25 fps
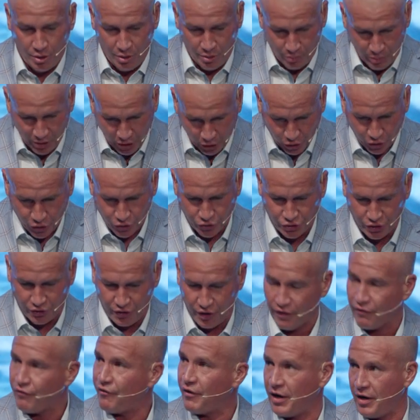because of
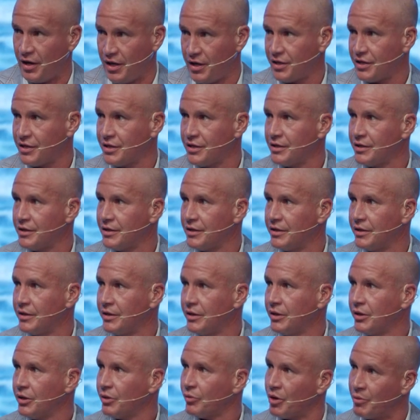their faith.
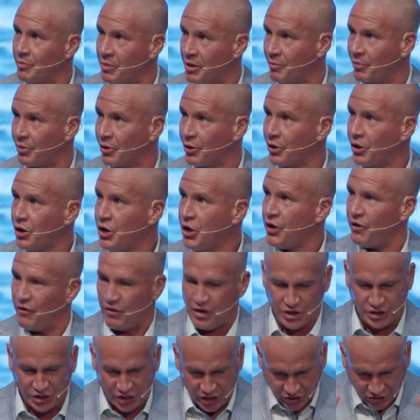Remember,
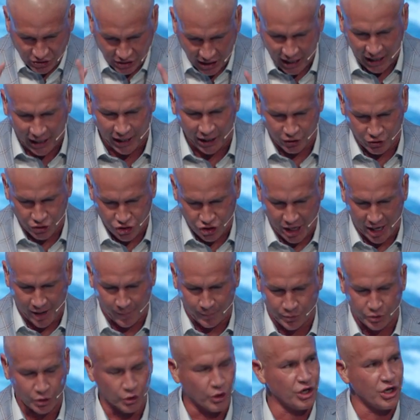this entire
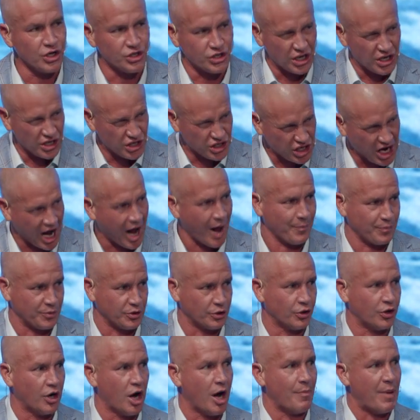chapter is in a
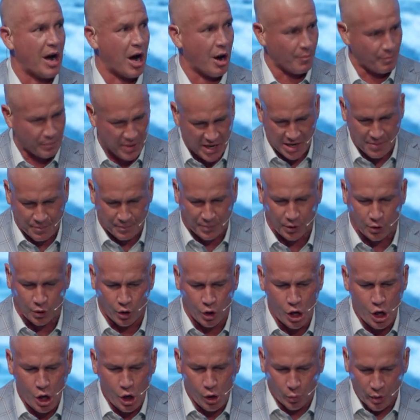chapter about people
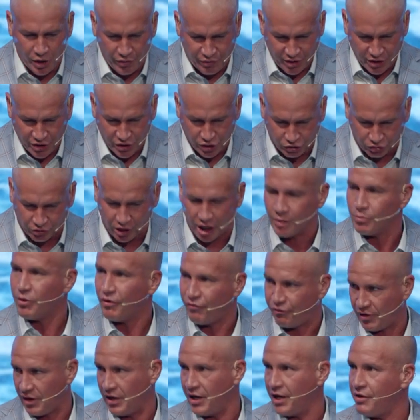with incredible
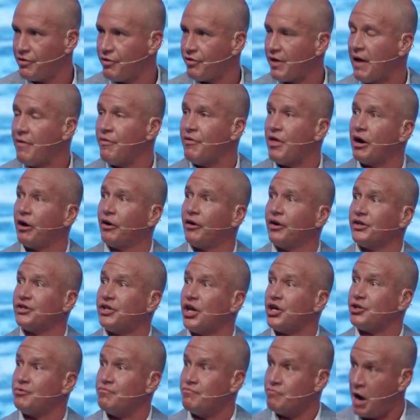faith. And there is
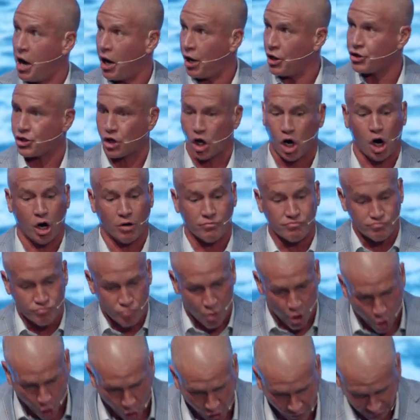as much or
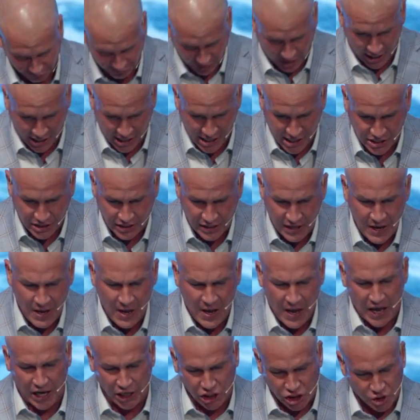more
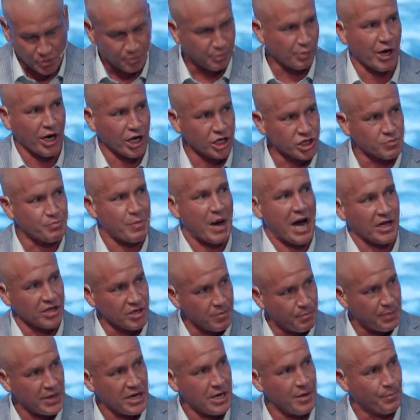faith expressed by the
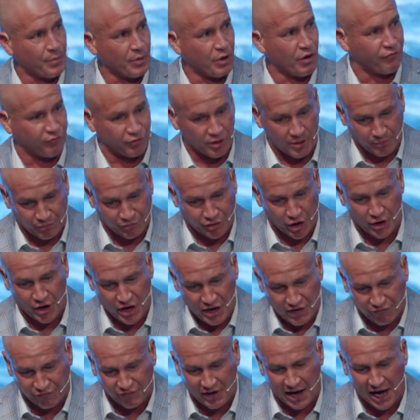people from
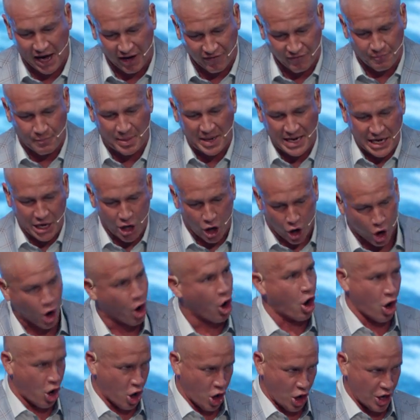35b
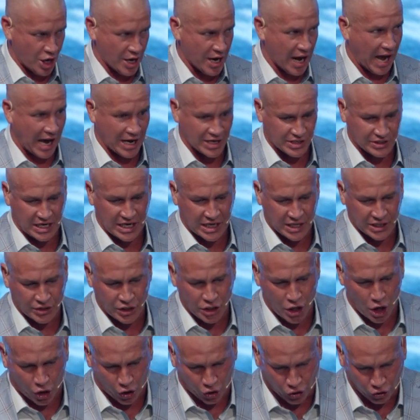on as in
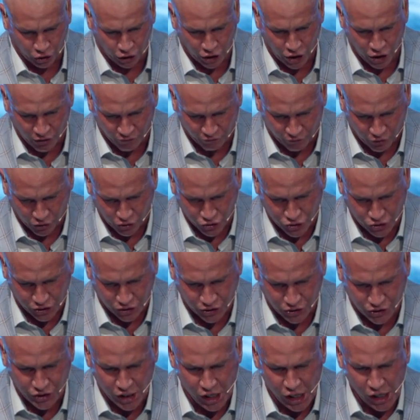the earlier verses